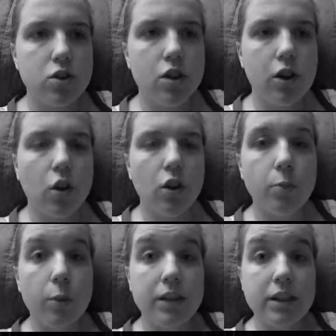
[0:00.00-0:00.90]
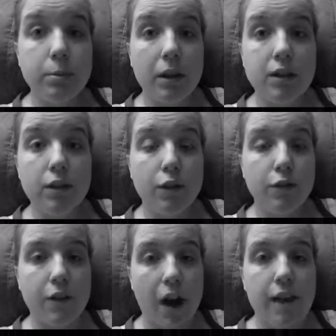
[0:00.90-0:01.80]
you can only rent this place for
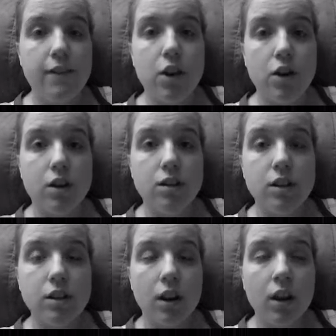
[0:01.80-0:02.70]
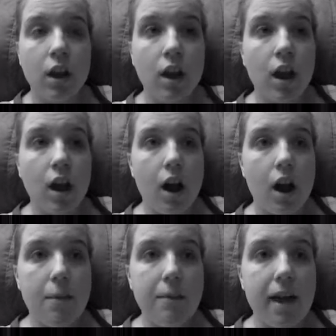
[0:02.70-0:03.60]
5 years,
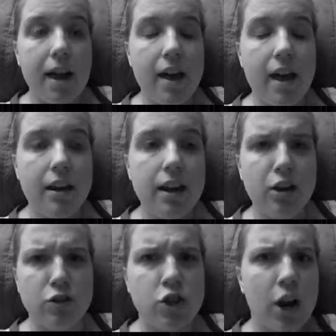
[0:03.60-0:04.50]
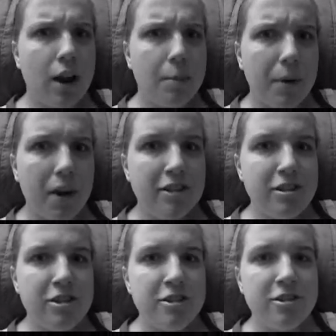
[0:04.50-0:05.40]
and he'll check up on
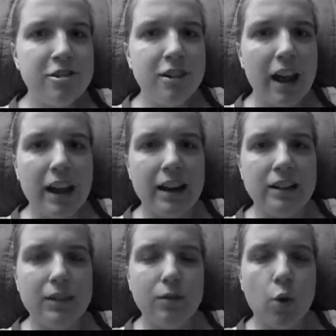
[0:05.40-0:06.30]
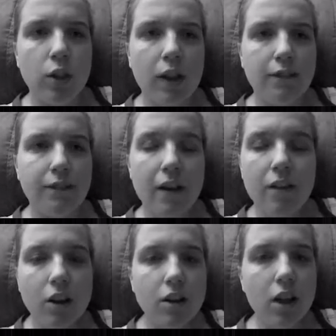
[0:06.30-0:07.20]
you, and it's only a
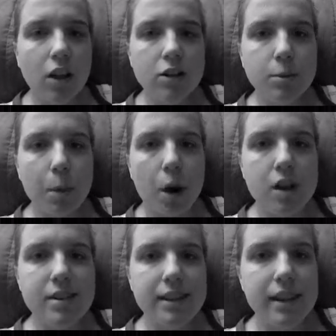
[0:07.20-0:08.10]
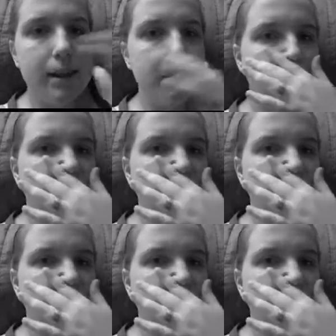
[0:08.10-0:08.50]
$500 deposit,